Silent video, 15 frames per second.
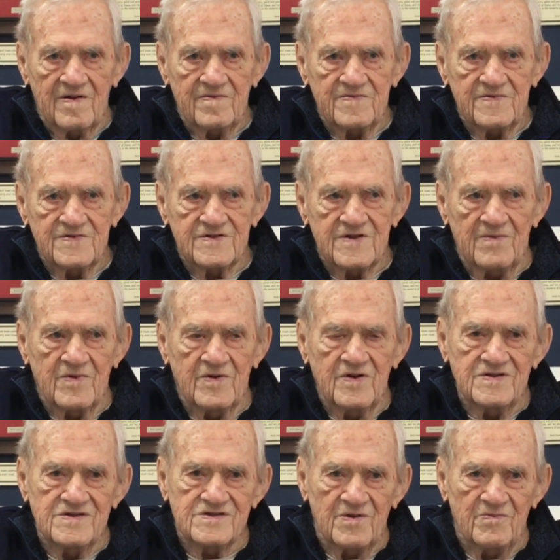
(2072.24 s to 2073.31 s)
some good,
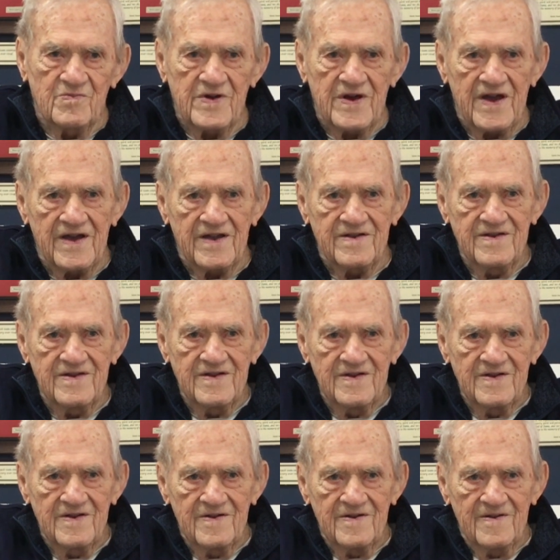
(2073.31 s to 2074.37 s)
some bad,
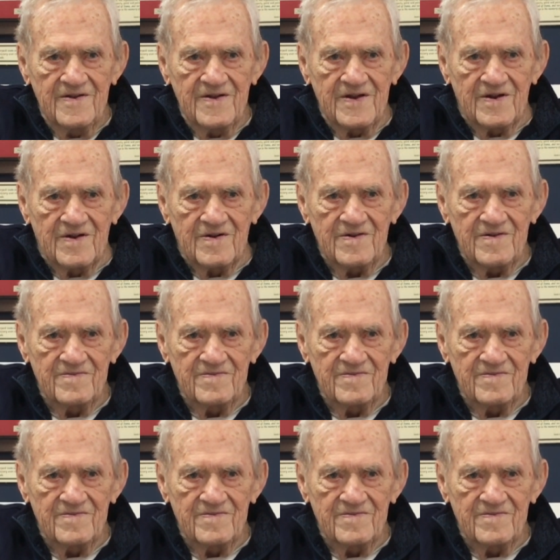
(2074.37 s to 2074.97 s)
you know,